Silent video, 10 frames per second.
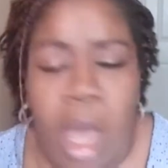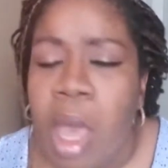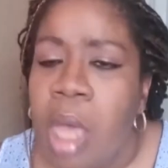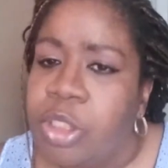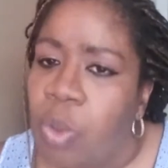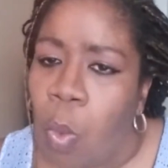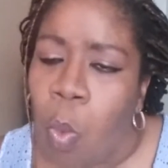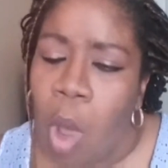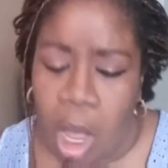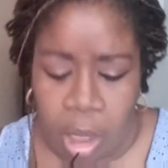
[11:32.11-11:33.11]
It
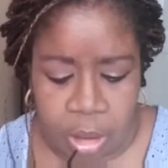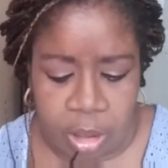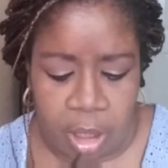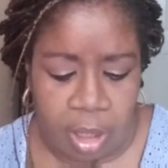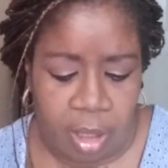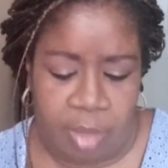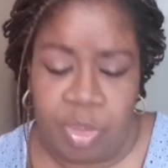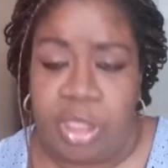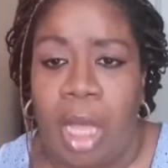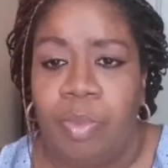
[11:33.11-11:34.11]
was, let me
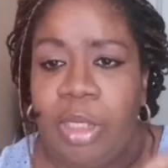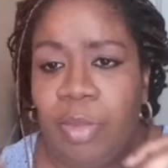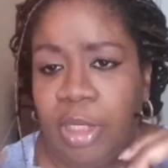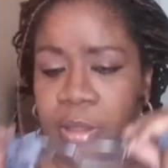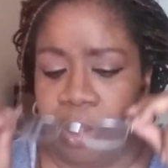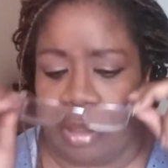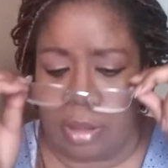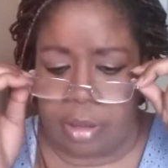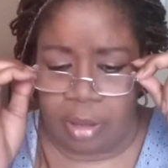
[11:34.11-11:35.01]
see how many minutes this is.